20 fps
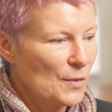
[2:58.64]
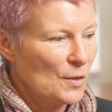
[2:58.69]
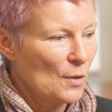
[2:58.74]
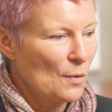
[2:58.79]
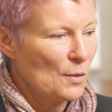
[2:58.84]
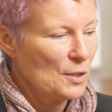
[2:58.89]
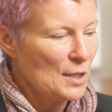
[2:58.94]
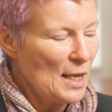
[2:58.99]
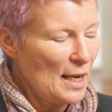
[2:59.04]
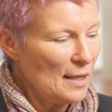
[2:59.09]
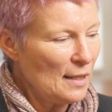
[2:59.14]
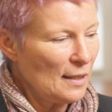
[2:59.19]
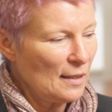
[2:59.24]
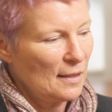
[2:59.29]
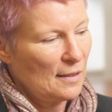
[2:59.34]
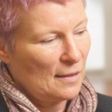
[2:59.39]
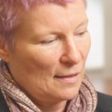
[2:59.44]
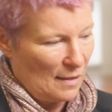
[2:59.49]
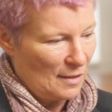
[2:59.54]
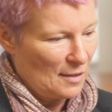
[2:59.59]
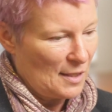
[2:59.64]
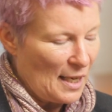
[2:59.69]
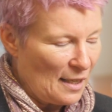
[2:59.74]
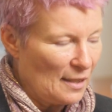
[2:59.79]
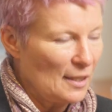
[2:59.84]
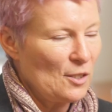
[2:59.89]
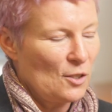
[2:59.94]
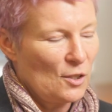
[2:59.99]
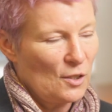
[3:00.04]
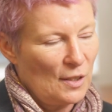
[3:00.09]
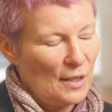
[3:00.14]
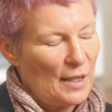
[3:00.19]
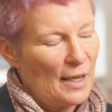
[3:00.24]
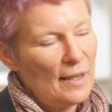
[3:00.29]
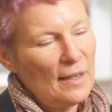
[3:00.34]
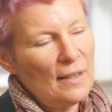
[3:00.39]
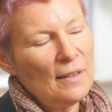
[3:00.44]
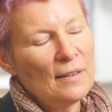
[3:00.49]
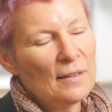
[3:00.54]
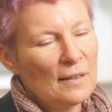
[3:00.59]
So I was technically a technician
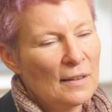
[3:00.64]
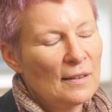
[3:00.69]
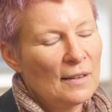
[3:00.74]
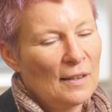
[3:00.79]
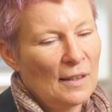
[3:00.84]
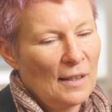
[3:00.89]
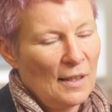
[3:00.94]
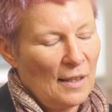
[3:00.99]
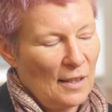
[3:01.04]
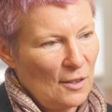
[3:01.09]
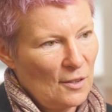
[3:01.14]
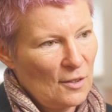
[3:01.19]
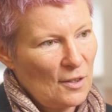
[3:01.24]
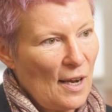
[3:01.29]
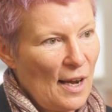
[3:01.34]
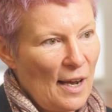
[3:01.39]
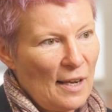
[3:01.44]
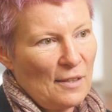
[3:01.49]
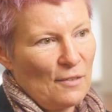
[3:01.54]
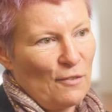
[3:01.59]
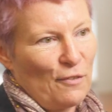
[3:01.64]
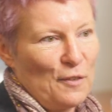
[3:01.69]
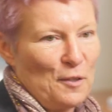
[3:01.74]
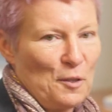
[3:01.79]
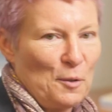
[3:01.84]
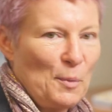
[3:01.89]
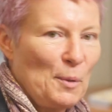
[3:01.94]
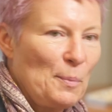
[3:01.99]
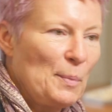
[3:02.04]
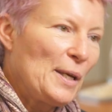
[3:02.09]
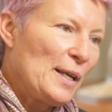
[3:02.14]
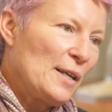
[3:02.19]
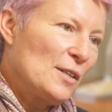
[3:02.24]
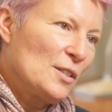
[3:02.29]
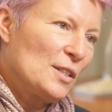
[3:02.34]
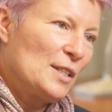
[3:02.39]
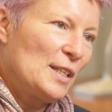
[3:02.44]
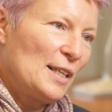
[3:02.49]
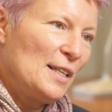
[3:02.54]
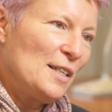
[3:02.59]
there because I hadn't finished my
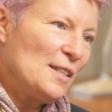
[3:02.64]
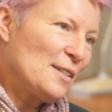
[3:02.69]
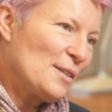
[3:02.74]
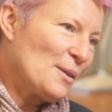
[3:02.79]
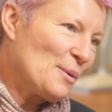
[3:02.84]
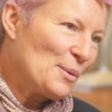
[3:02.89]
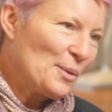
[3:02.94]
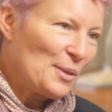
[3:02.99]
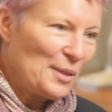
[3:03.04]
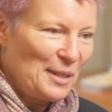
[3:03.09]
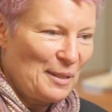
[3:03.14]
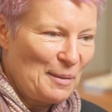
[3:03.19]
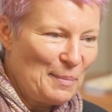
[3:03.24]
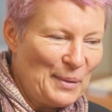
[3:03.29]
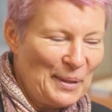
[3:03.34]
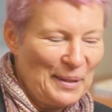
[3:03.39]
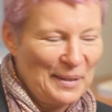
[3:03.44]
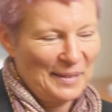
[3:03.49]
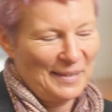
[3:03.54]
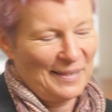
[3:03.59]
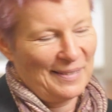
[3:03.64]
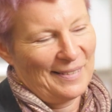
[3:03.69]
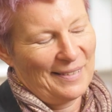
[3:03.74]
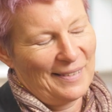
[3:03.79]
PhD. So it was a little bit